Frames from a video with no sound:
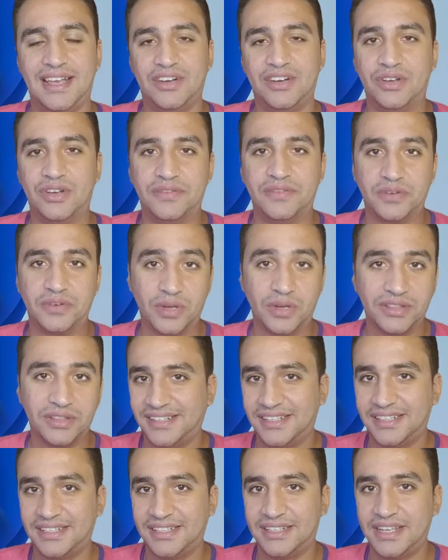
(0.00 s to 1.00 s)
Hello everyone.
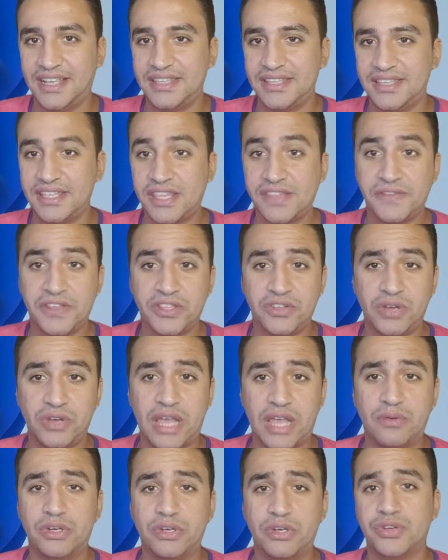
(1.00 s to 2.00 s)
In this video
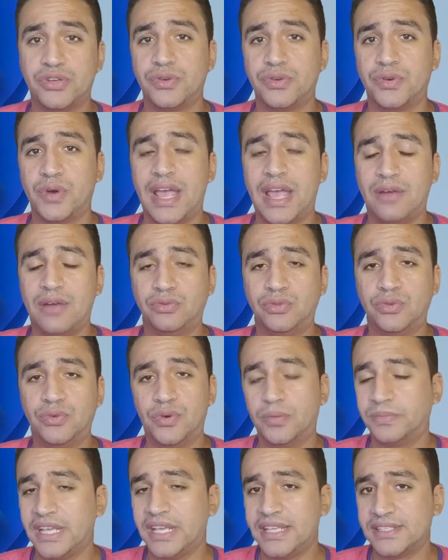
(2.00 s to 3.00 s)
I will show you how to
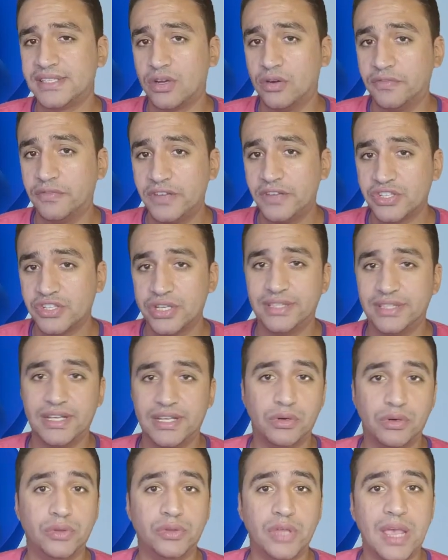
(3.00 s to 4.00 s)
obtain the official
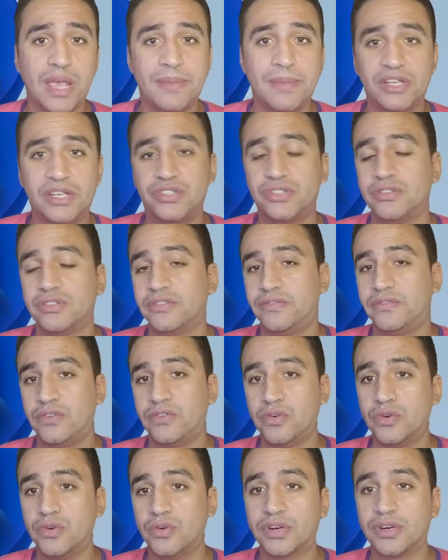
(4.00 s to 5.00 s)
download image
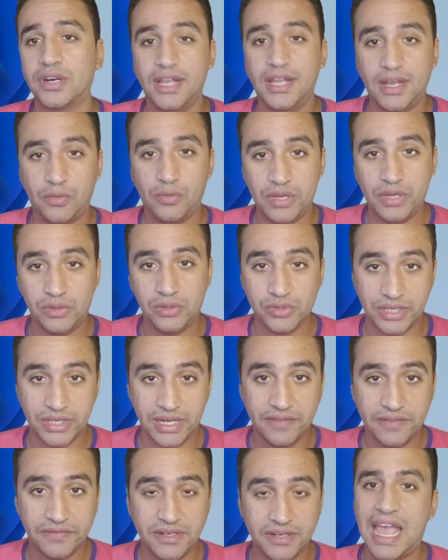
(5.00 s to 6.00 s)
for Windows
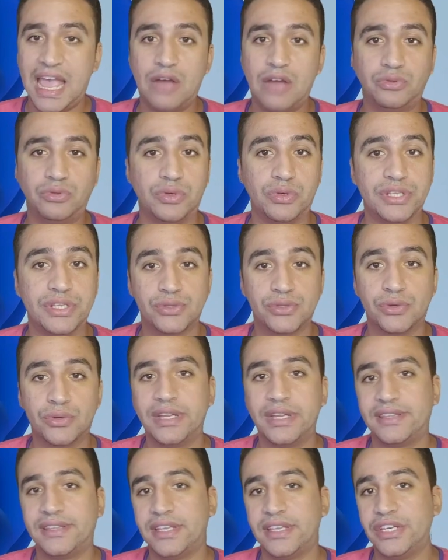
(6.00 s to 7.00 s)
11, how to install
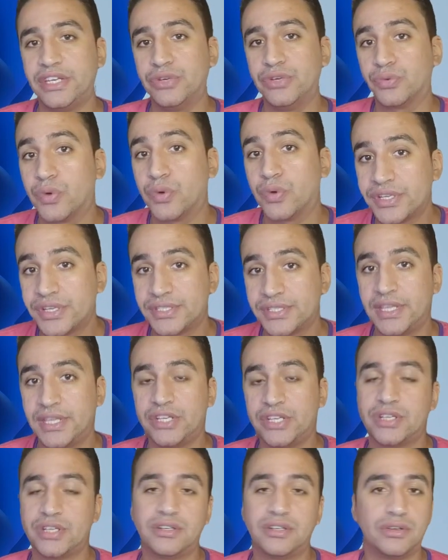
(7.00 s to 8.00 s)
it in your
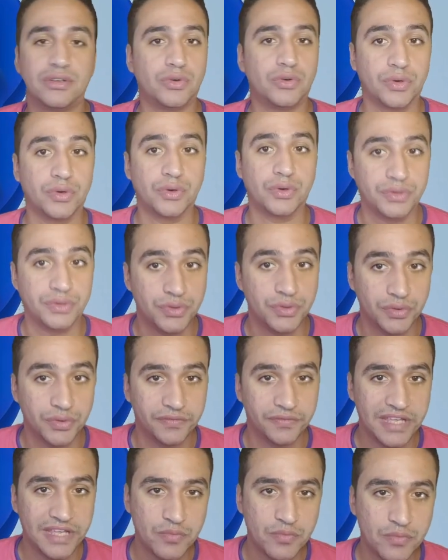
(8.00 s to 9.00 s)
workstation or on your
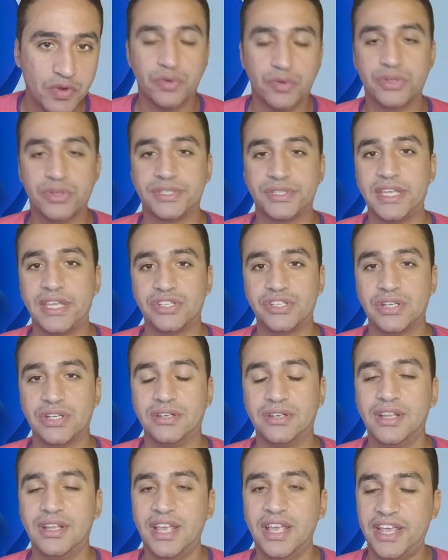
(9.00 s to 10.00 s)
VMware Workstation
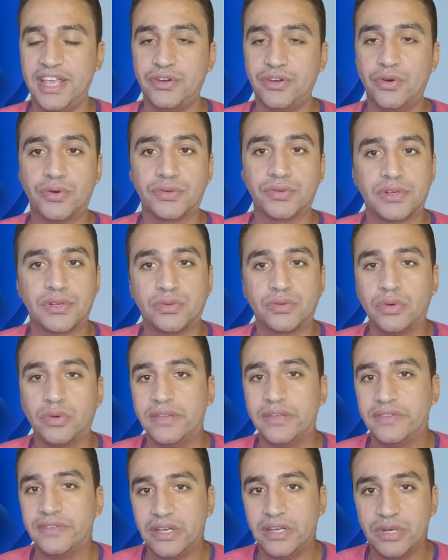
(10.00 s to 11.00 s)
in order to
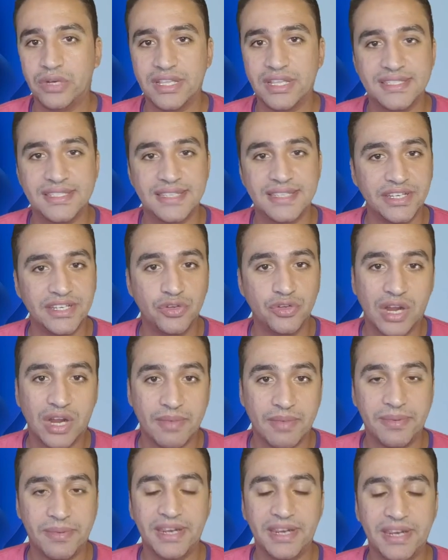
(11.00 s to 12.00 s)
evaluate the new
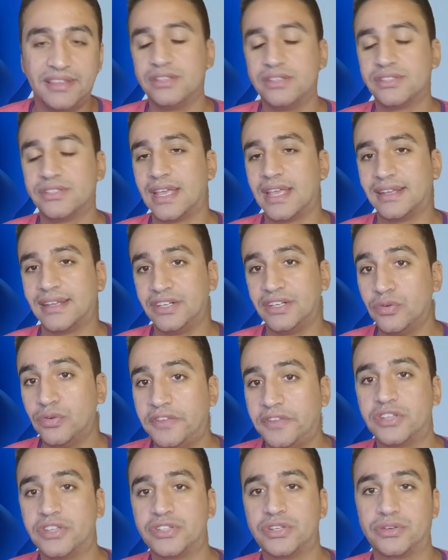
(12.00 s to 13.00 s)
capabilities and new
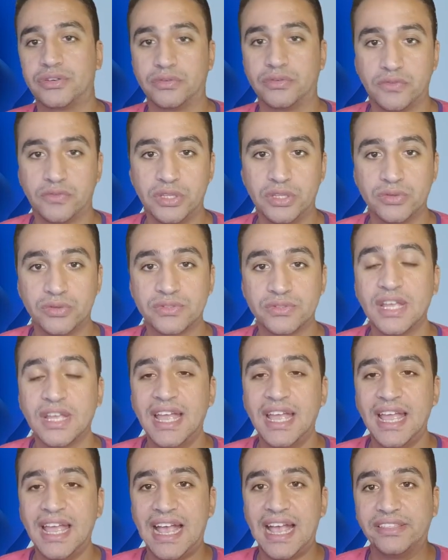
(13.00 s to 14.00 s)
feature of Windows
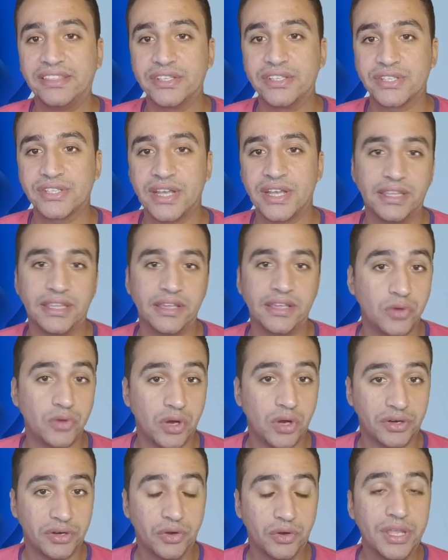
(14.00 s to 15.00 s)
and decide if you
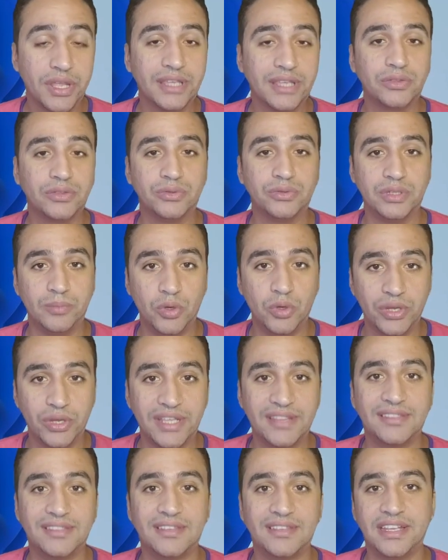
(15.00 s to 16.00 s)
are going to deploy
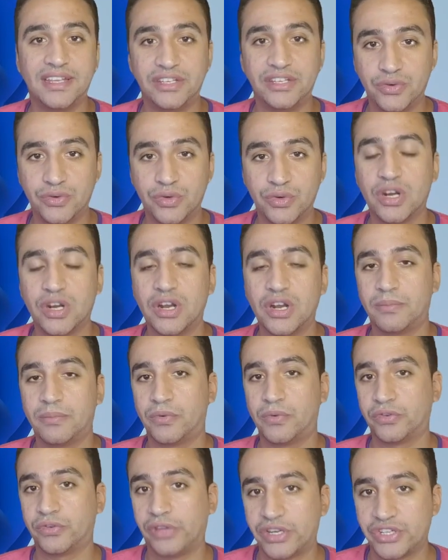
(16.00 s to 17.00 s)
it in your
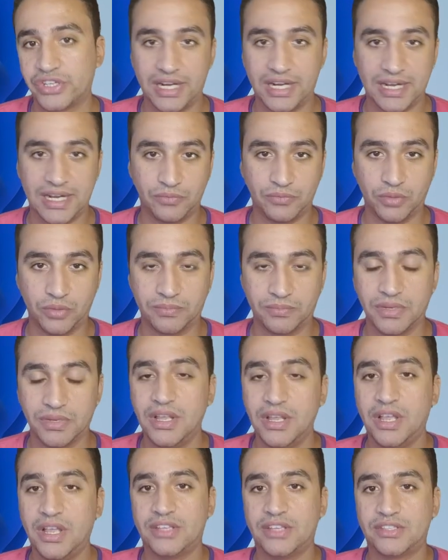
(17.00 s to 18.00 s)
production laptop.
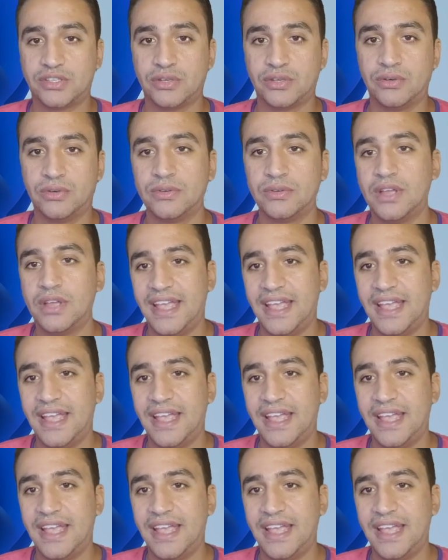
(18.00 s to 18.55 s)
So